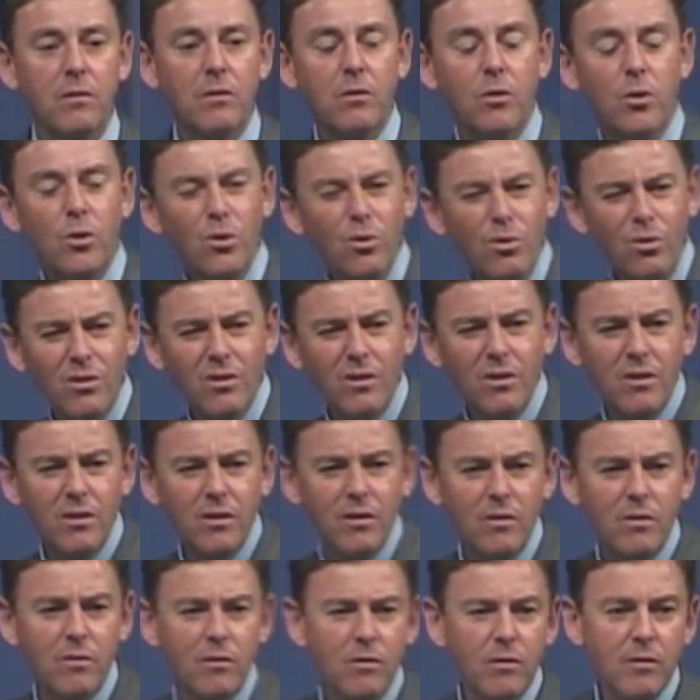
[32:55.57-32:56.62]
Who?
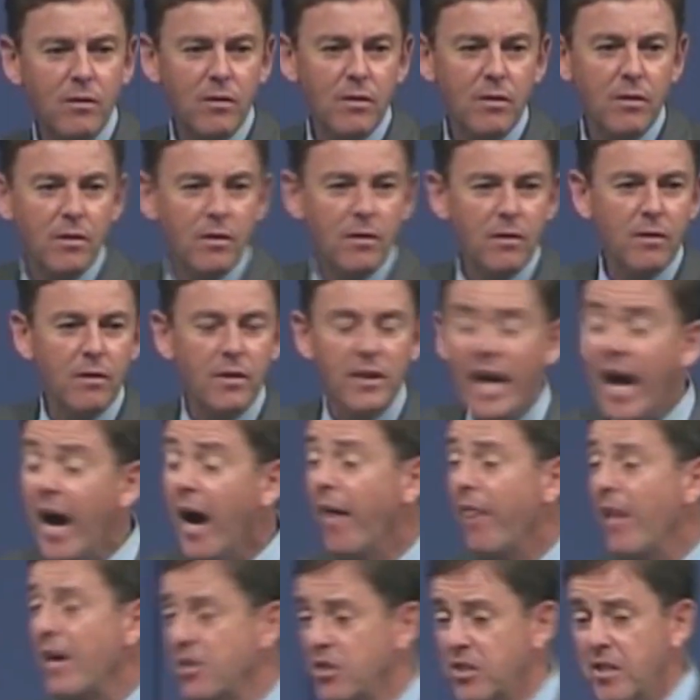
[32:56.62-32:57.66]

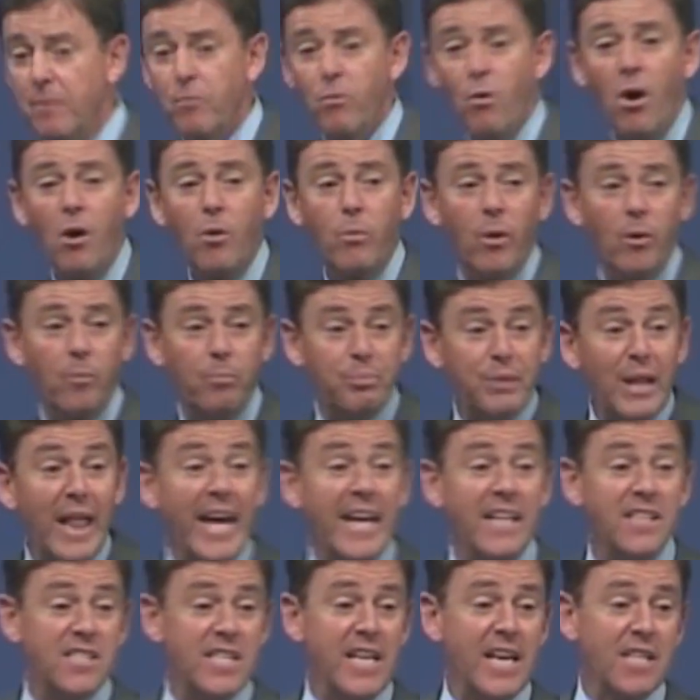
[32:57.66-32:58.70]
Yeah, that's in Rockwell.
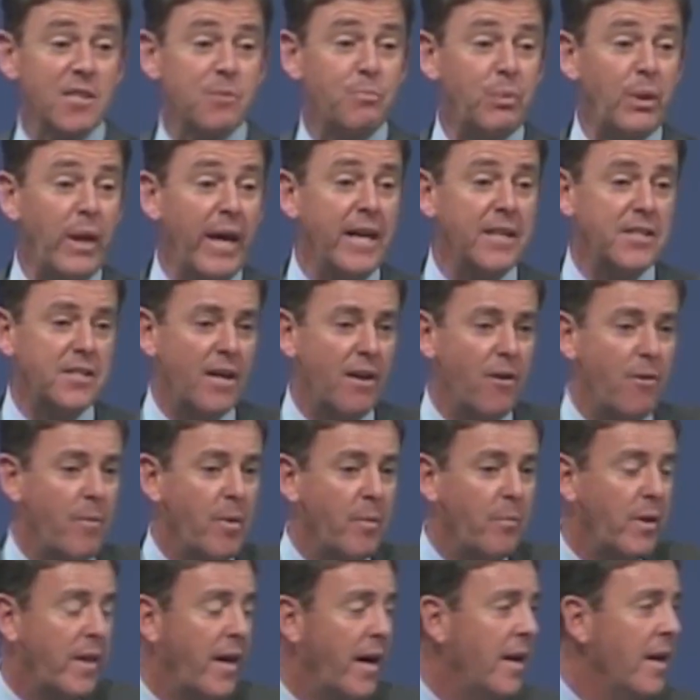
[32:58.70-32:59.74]
Plates. He has plates. I
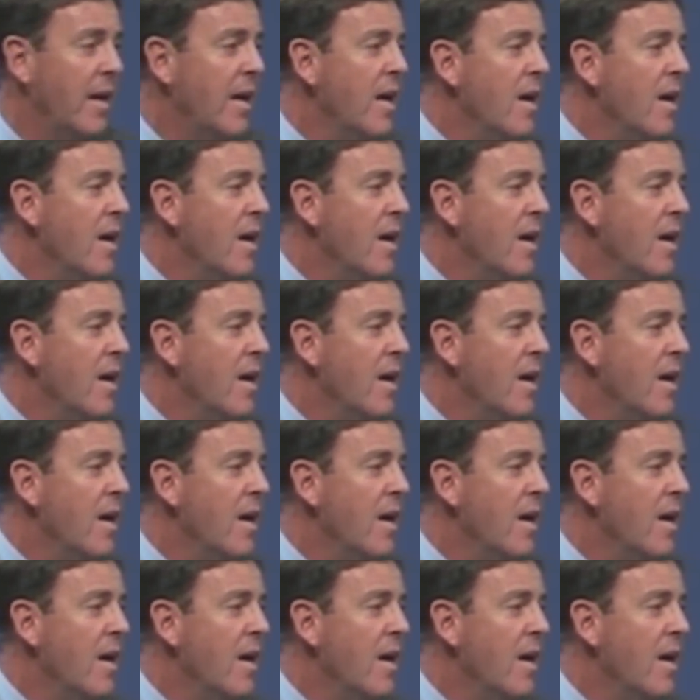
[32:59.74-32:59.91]
remember that.